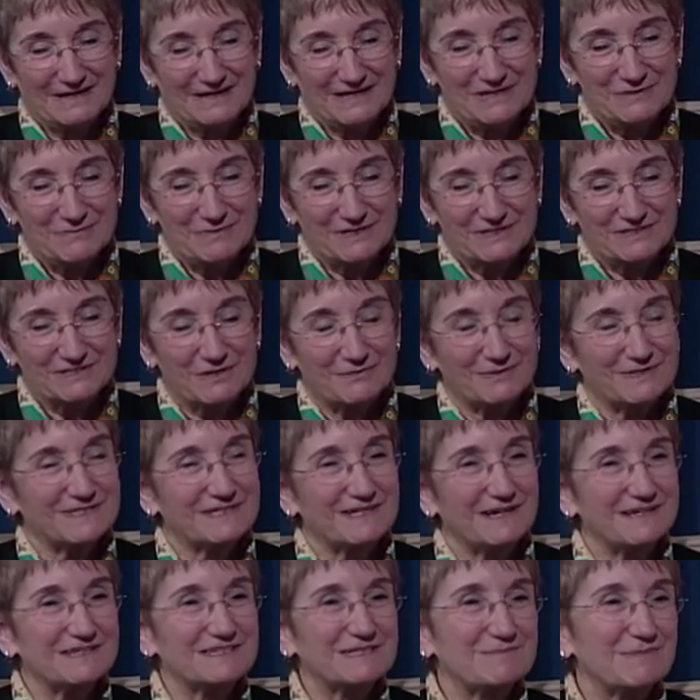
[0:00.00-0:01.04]
anyway, so it's
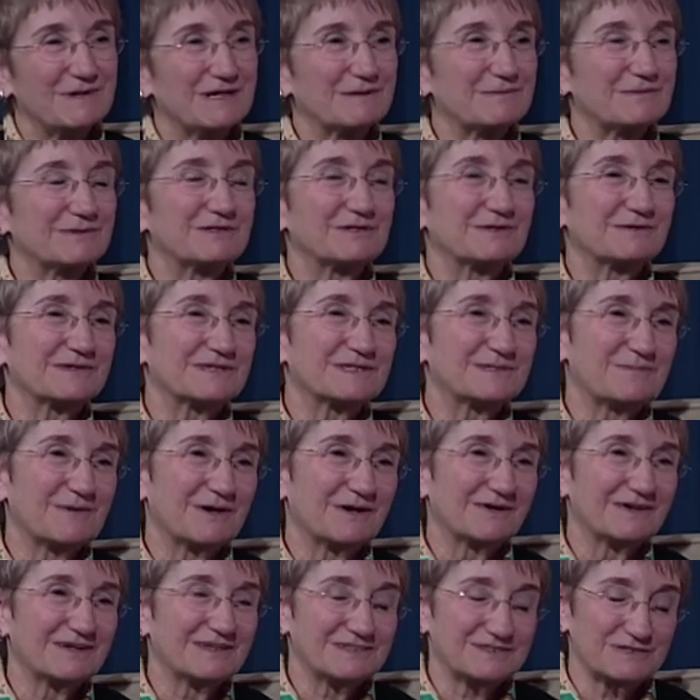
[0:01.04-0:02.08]
nice to be able to
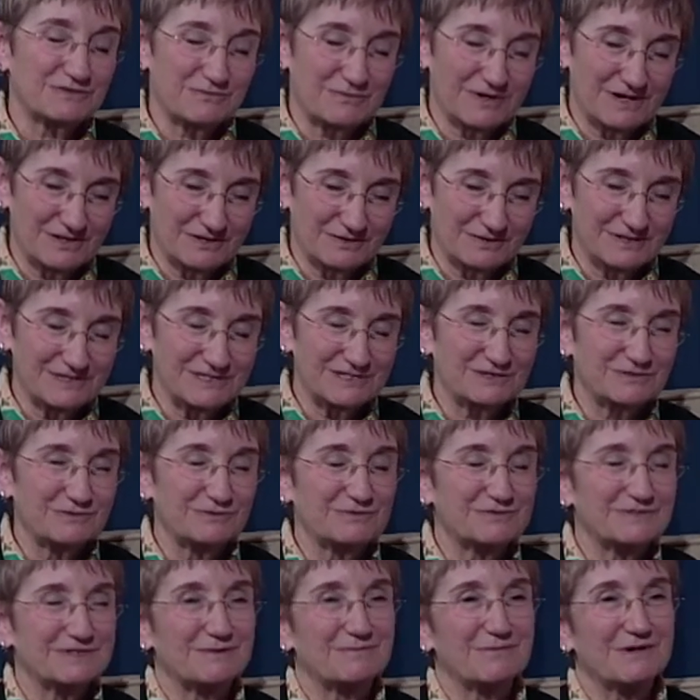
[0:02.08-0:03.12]
experience it, whether it's through
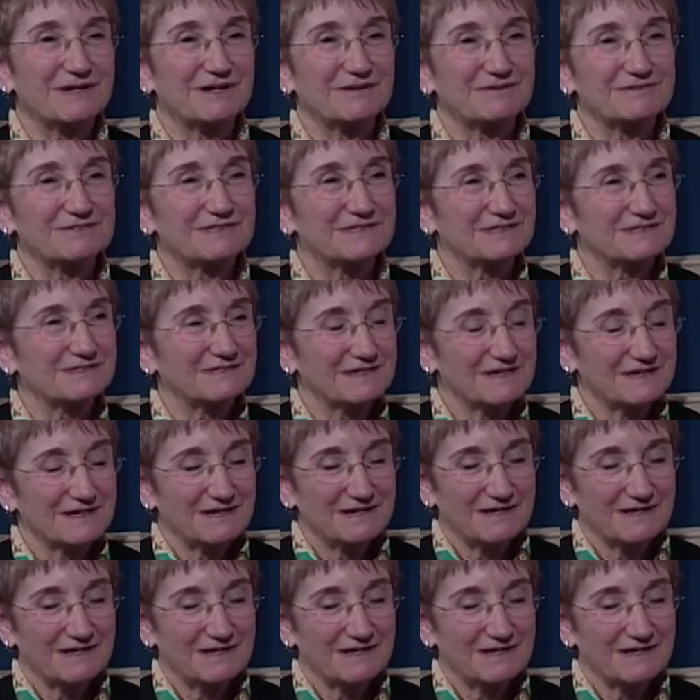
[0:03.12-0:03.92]
someone else's